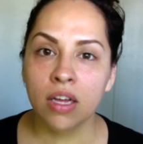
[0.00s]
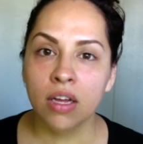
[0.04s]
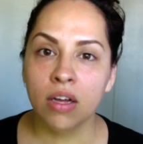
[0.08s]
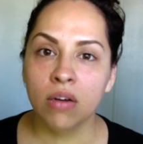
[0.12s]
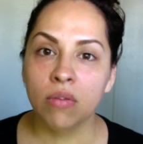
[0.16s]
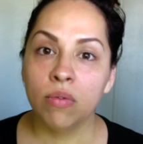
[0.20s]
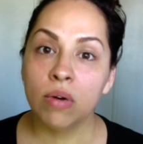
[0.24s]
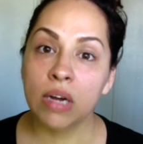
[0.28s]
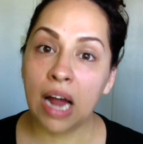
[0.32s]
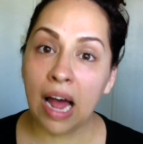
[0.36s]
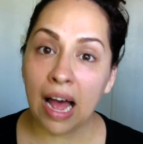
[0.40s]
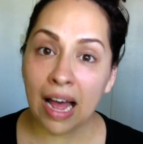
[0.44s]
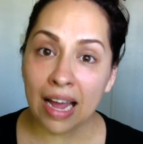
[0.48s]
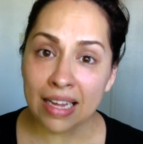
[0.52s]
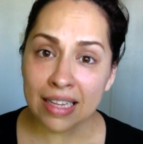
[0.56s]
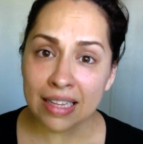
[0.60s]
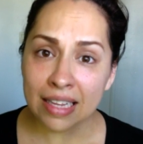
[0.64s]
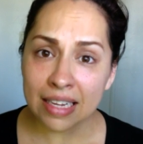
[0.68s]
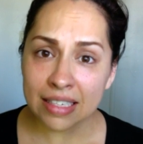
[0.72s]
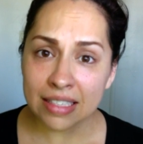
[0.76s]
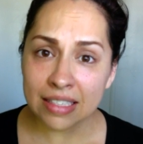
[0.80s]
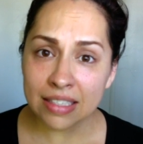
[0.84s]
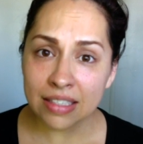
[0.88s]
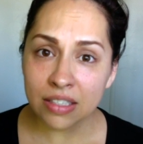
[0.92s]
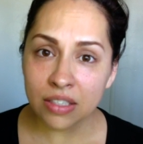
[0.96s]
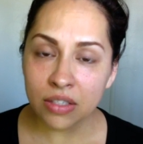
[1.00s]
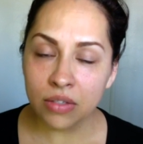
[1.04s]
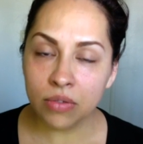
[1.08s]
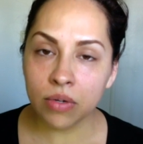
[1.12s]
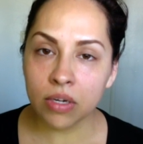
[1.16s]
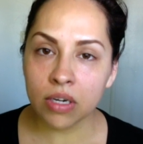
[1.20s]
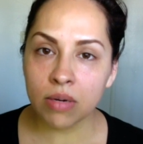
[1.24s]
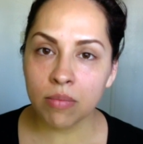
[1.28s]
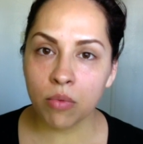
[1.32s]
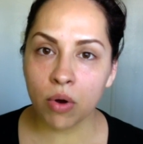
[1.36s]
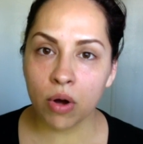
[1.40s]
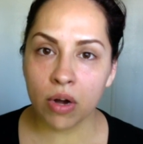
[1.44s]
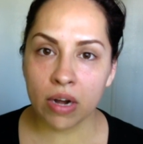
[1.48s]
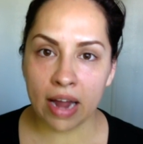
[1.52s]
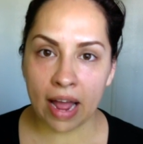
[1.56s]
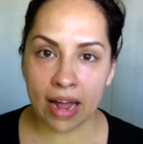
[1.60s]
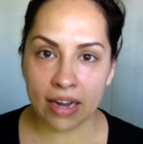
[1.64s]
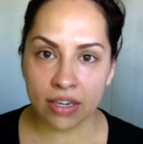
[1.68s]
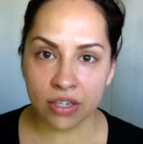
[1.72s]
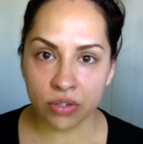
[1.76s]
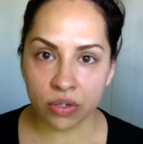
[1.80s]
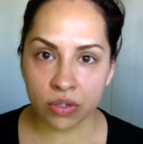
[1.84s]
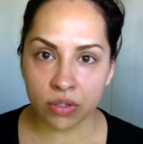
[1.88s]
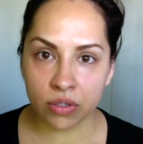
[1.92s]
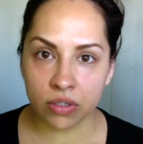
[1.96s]
what I like to do on a more
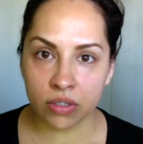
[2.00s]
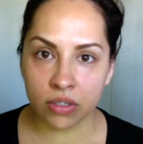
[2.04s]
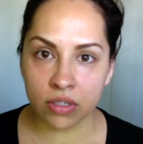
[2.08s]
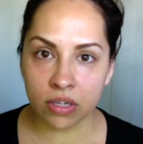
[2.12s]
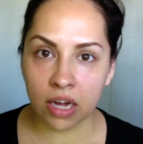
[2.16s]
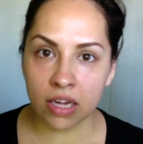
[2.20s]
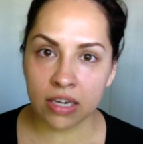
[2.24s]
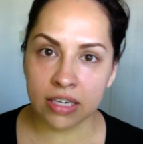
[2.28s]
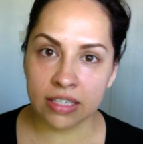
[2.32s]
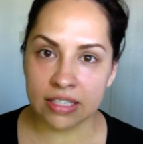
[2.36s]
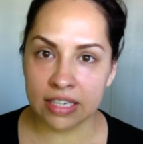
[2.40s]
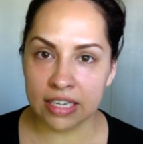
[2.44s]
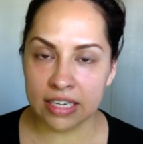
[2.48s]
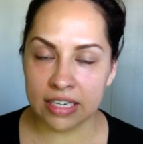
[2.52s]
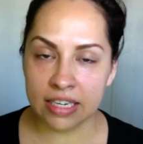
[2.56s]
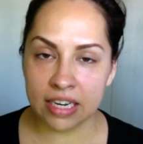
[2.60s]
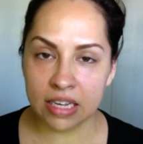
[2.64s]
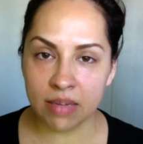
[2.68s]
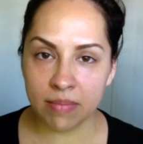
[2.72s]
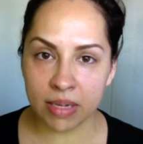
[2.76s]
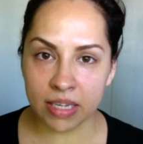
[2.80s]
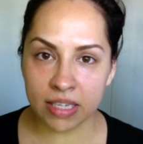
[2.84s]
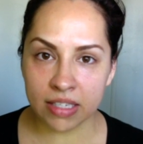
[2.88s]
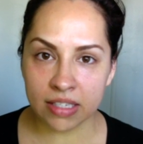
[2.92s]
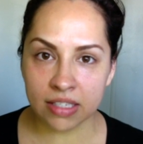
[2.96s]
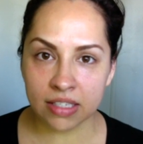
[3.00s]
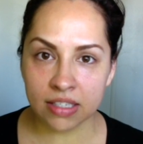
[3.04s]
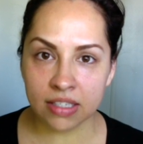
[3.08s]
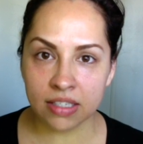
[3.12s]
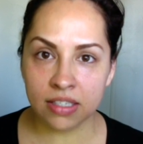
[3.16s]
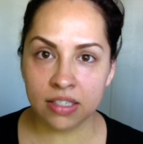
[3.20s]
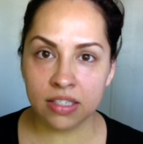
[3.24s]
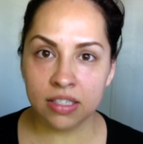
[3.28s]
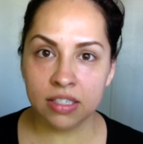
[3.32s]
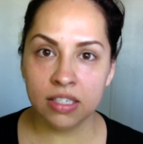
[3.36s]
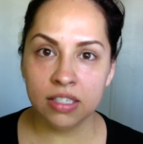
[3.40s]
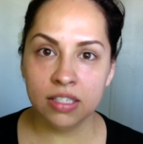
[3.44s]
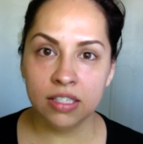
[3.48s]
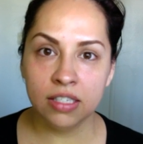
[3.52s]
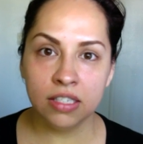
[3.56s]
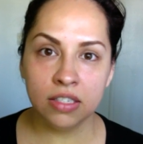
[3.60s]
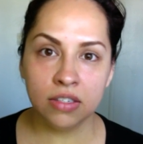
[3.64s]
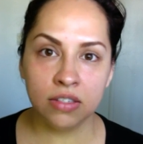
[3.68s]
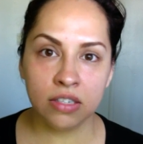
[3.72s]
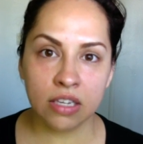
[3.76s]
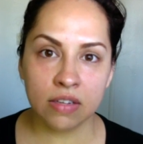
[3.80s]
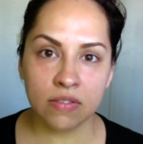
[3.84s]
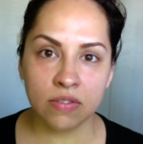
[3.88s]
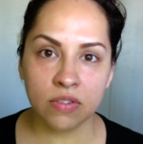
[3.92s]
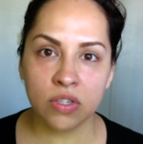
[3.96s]
natural, on a day-to-day basis. It still
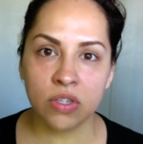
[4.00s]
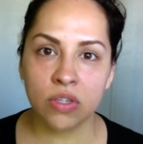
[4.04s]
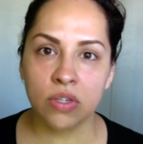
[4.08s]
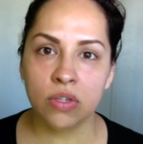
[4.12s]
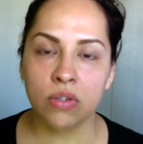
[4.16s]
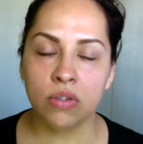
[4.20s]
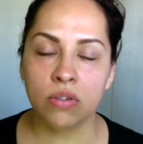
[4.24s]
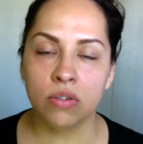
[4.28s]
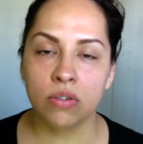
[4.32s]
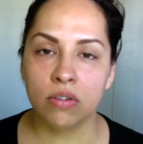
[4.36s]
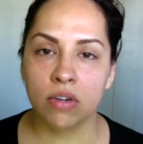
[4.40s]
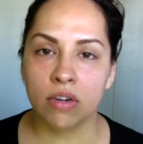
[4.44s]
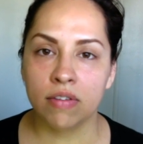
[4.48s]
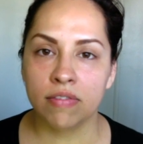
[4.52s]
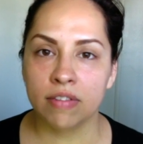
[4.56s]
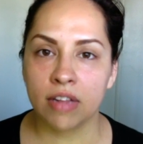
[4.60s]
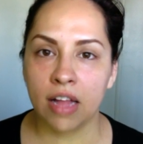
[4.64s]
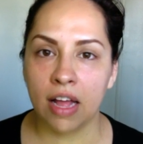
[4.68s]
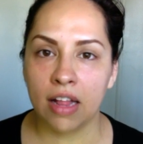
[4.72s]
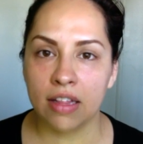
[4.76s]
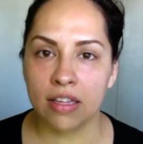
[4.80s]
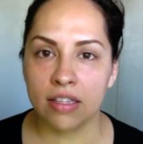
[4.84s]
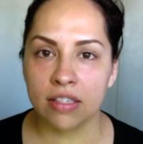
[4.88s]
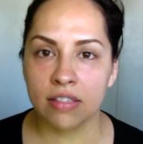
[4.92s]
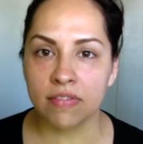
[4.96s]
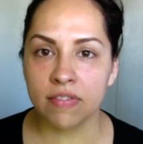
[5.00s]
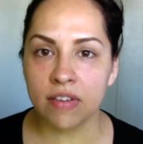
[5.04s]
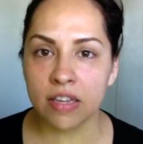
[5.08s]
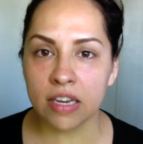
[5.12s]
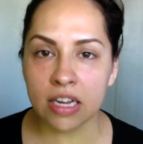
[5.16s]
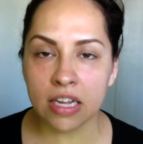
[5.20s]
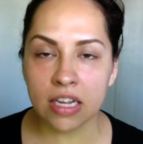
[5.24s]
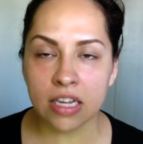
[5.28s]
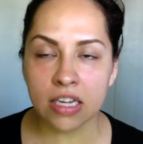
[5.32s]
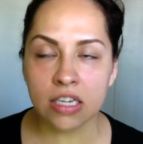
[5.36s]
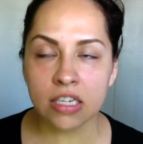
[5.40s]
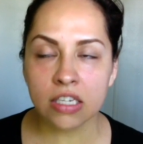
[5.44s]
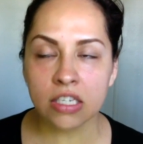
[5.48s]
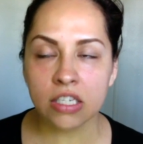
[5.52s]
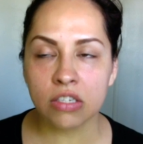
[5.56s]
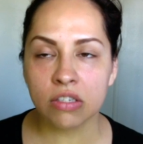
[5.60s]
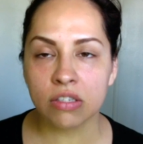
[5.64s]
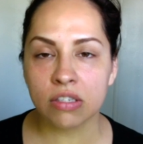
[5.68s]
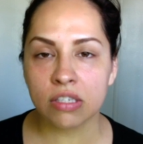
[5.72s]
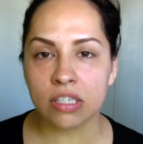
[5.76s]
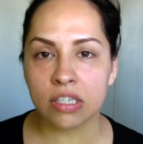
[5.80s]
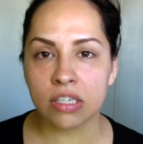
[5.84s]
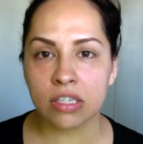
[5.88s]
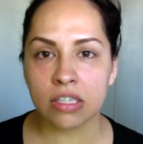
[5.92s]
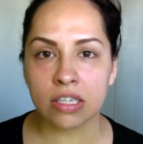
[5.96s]
gives you a flawless finish. You
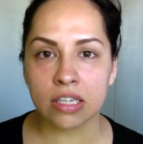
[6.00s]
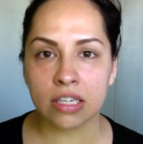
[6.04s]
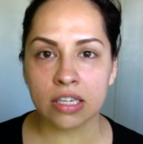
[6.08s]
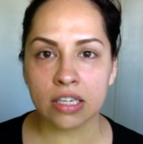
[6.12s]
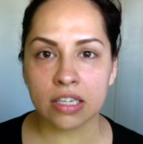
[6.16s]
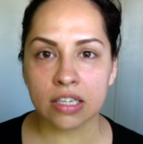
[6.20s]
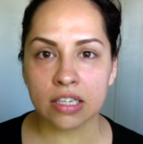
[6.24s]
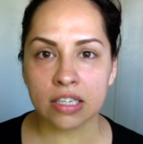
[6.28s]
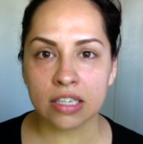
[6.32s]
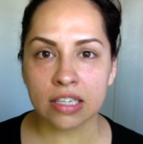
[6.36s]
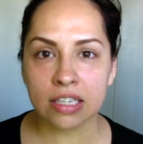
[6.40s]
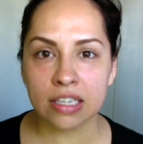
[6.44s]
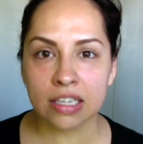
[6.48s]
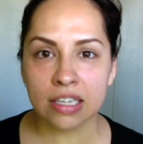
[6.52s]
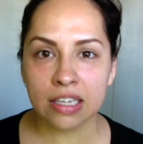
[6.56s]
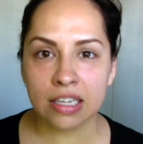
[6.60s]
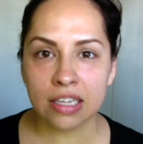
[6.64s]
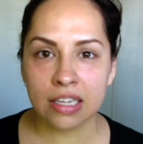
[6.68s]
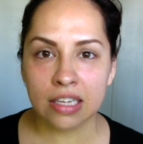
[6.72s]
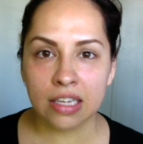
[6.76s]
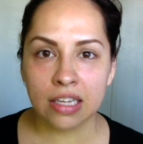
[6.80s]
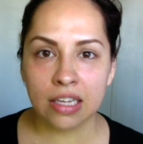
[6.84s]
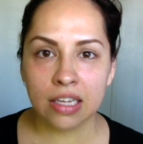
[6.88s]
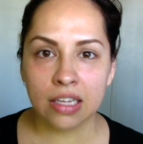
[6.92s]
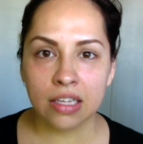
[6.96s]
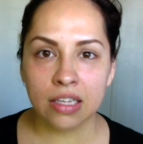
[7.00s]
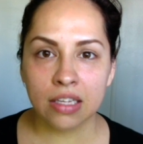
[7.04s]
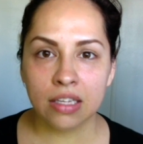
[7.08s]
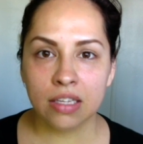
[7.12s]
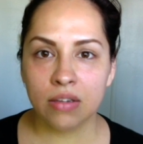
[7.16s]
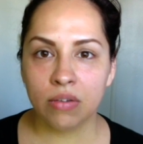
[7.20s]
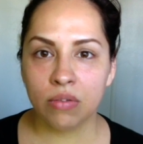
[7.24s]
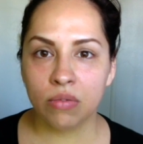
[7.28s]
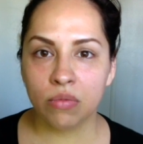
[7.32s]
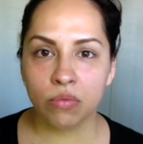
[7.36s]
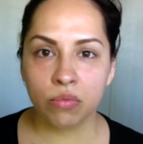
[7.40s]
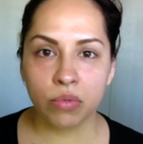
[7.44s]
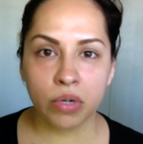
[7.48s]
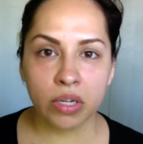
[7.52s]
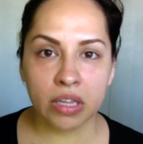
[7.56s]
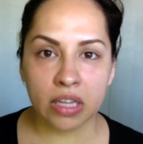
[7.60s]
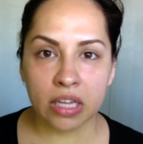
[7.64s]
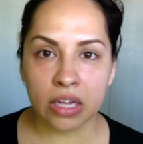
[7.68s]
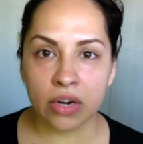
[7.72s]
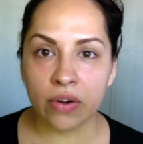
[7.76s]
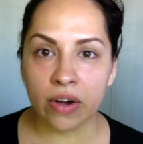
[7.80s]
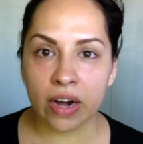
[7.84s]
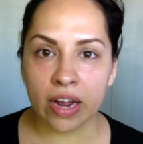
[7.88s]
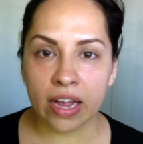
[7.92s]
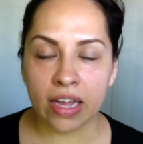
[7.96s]
still look really
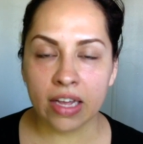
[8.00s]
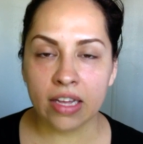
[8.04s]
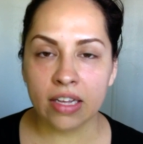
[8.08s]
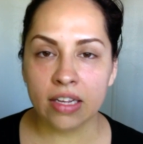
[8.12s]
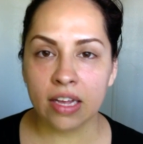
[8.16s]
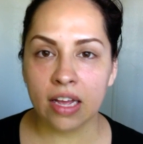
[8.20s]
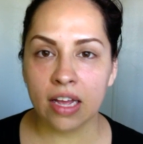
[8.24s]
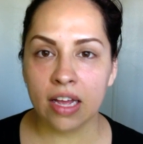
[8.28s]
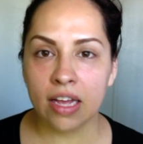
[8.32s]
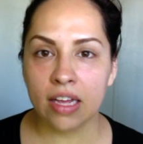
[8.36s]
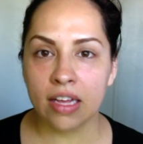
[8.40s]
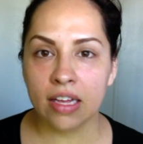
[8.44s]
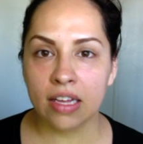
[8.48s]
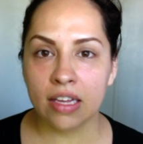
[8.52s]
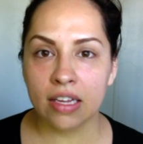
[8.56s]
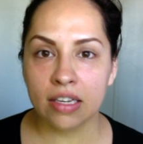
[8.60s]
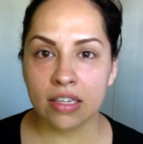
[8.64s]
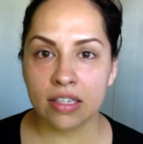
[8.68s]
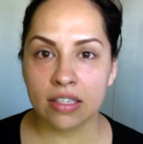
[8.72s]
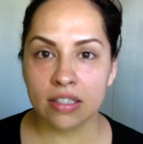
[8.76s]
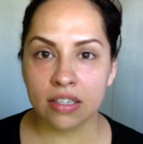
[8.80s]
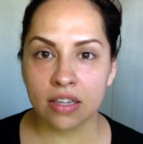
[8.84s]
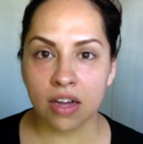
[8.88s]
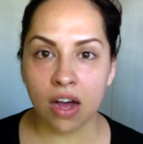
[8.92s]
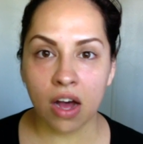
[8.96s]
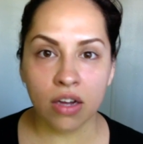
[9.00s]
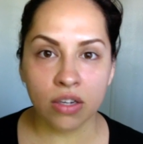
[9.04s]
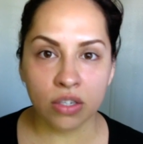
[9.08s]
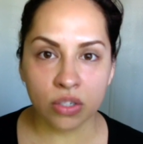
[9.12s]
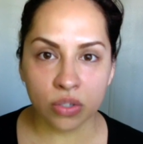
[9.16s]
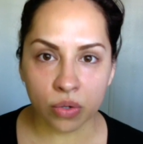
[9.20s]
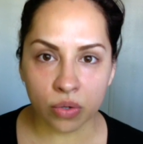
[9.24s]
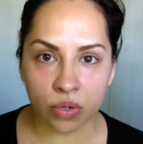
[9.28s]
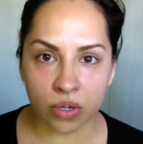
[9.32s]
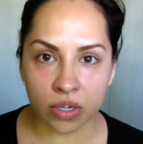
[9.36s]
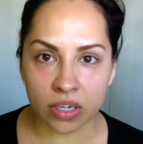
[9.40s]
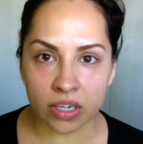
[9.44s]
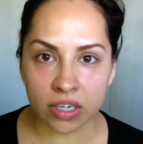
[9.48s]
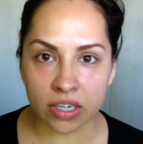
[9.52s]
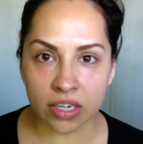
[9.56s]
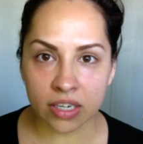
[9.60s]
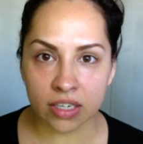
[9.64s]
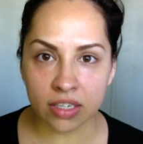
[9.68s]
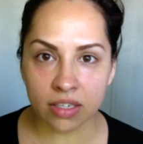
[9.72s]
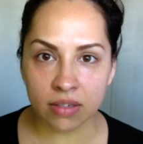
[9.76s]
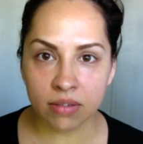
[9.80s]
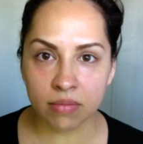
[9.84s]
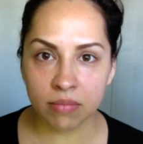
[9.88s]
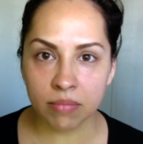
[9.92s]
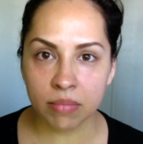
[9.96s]
great and contoured,
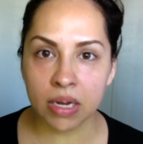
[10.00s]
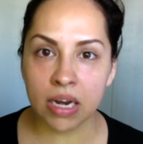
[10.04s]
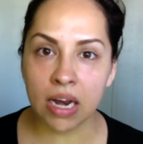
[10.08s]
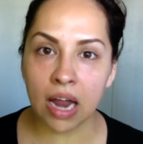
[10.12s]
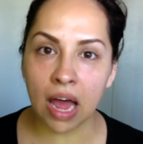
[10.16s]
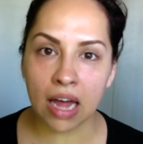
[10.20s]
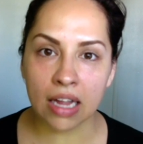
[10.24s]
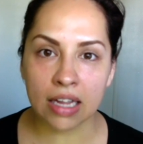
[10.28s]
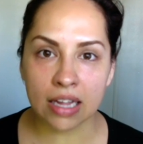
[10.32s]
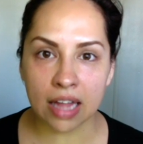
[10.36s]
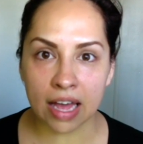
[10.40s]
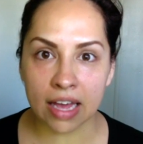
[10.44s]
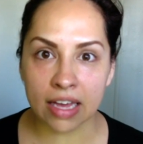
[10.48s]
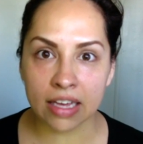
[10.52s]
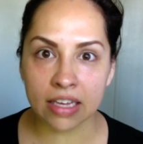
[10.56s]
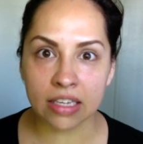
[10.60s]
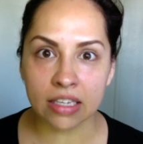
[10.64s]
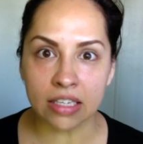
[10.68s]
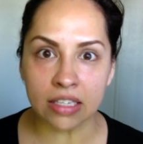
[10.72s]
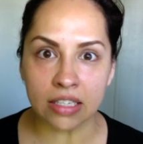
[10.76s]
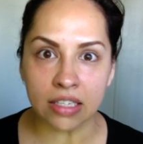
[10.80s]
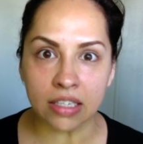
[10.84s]
but not like